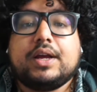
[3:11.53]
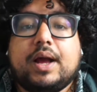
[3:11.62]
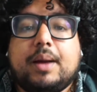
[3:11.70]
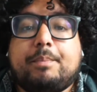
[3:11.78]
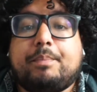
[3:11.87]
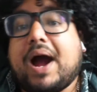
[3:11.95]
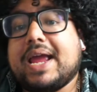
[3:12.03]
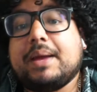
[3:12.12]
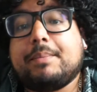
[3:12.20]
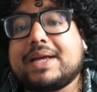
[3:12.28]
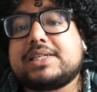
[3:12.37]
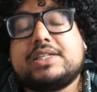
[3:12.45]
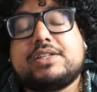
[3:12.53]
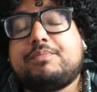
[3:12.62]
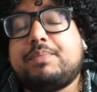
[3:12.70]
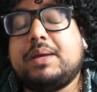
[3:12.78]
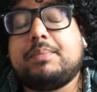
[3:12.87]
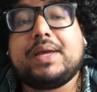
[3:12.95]
Buying masses of
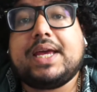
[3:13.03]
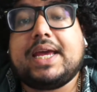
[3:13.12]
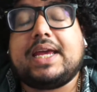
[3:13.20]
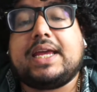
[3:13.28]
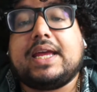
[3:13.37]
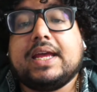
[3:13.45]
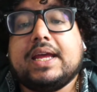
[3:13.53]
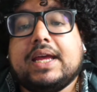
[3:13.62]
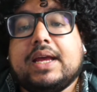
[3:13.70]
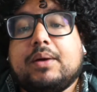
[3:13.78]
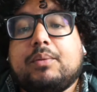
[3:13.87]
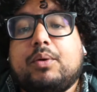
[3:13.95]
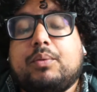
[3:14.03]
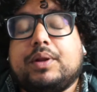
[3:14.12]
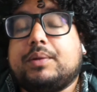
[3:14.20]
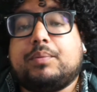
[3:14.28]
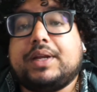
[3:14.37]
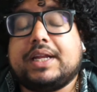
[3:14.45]
PPE. Well,
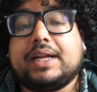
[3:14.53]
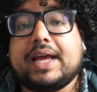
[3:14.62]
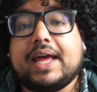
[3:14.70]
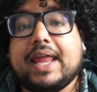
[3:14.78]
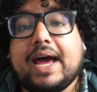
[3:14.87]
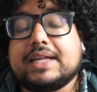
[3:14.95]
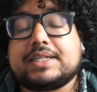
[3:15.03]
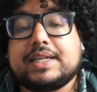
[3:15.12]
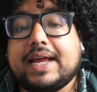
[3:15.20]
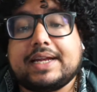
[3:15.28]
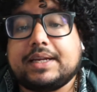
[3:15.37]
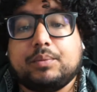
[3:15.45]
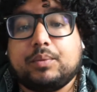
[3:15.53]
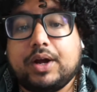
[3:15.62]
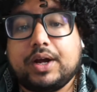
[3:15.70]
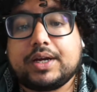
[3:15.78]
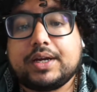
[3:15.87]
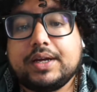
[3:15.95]
we didn't get that, so that didn't
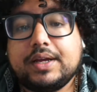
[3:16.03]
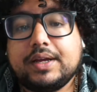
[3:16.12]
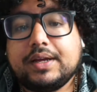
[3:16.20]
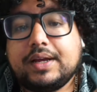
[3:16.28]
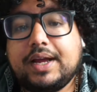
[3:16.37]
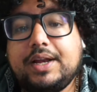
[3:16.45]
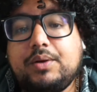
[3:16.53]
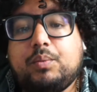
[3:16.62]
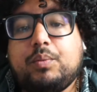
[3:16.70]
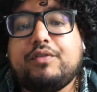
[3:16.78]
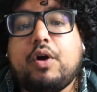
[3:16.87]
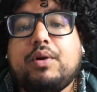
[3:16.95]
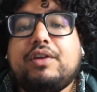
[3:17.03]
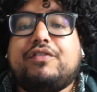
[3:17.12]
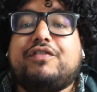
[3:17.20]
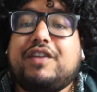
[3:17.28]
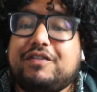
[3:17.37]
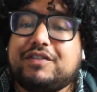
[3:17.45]
work. And with only
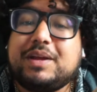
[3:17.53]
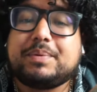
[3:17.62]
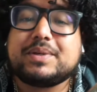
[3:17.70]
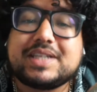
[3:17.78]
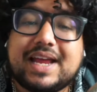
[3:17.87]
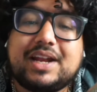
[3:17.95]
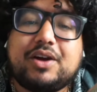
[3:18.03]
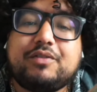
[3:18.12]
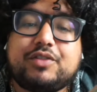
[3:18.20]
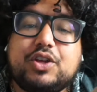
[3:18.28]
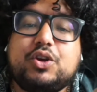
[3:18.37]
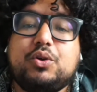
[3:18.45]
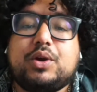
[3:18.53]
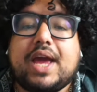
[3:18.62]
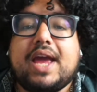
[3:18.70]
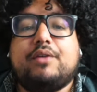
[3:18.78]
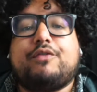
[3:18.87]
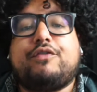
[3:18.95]
50% of the
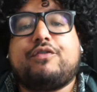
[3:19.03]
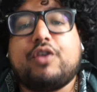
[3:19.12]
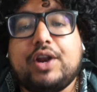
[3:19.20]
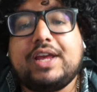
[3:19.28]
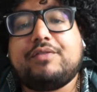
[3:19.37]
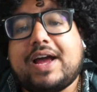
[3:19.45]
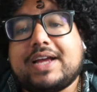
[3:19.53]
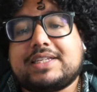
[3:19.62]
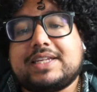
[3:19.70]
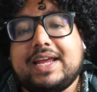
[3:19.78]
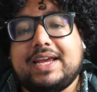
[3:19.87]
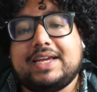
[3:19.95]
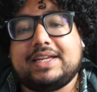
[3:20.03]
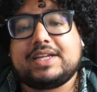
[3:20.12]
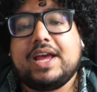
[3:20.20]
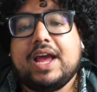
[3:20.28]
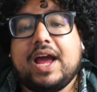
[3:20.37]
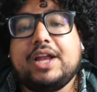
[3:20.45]
UK fully vaccinated
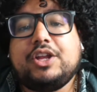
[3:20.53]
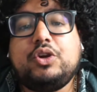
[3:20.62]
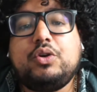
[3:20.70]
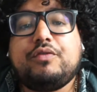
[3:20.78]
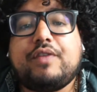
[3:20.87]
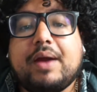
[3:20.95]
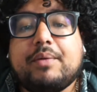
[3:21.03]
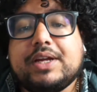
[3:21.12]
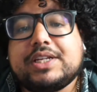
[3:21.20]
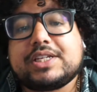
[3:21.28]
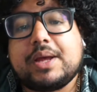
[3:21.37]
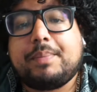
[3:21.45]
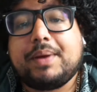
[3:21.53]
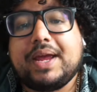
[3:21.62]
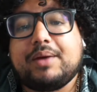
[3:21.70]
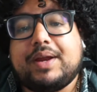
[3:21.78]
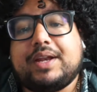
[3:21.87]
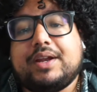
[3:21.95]
and new variants
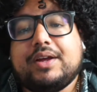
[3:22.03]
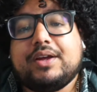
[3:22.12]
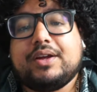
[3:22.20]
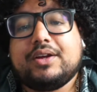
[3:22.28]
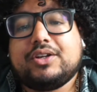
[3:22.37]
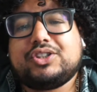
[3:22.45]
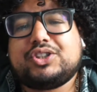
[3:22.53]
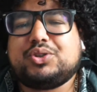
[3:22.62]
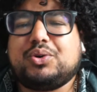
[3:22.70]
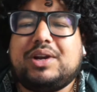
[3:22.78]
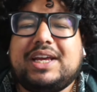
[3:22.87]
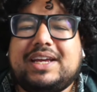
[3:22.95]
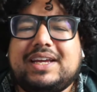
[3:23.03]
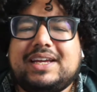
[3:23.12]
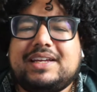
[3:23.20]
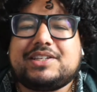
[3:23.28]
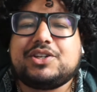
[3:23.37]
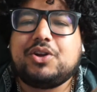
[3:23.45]
appearing, surely
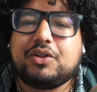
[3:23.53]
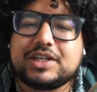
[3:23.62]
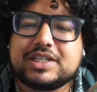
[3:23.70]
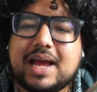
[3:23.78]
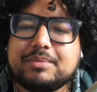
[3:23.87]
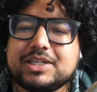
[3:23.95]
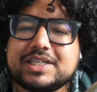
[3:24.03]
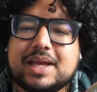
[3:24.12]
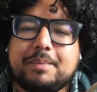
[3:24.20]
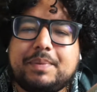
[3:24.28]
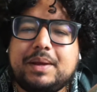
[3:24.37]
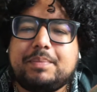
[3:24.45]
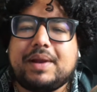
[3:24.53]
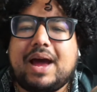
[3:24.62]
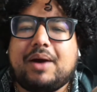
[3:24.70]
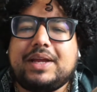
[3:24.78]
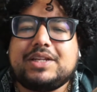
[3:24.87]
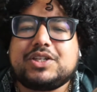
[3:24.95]
it's not the time to send people
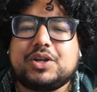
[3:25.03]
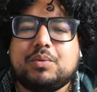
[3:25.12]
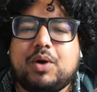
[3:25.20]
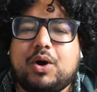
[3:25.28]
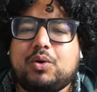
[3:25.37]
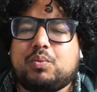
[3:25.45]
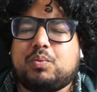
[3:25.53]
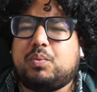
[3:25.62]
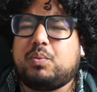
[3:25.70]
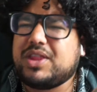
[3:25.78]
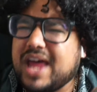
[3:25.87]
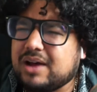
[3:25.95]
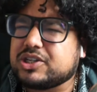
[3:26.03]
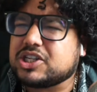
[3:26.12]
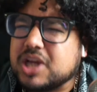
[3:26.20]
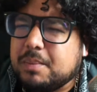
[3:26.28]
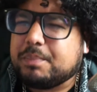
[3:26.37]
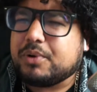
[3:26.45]
out into the world without
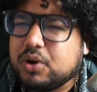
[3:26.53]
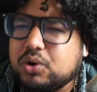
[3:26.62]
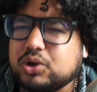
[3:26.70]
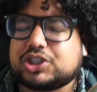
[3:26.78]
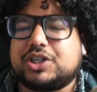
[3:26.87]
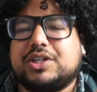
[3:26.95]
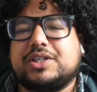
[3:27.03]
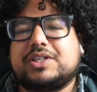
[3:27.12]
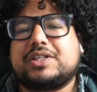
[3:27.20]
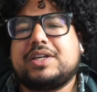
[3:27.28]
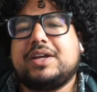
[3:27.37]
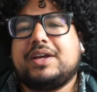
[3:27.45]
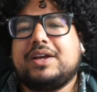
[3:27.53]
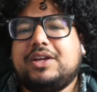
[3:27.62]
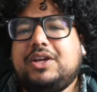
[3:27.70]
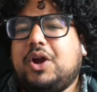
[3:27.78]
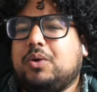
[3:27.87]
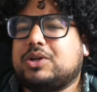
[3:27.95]
some precautions.
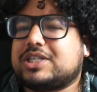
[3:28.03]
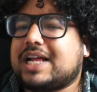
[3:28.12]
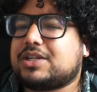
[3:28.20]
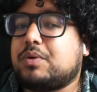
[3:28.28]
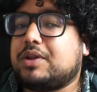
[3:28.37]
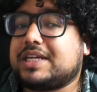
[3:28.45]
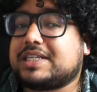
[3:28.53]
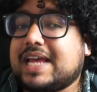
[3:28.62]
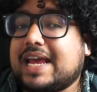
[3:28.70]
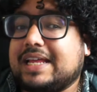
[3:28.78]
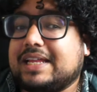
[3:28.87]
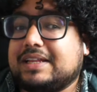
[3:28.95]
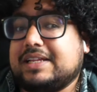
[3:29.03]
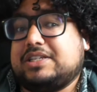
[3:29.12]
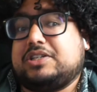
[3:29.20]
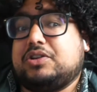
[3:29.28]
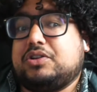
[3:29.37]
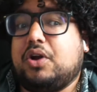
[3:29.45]
You know, because that's what they're saying.
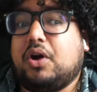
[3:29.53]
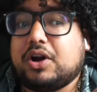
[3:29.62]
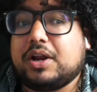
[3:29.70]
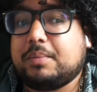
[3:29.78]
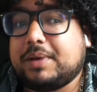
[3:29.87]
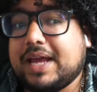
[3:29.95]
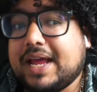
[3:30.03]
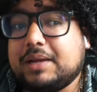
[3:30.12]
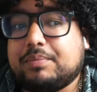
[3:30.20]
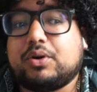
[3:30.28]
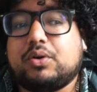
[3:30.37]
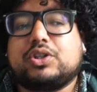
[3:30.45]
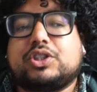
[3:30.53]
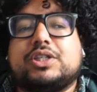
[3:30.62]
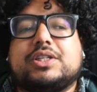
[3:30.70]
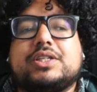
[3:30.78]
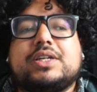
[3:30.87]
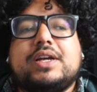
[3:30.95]
There's not going to be any
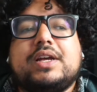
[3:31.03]
precautions.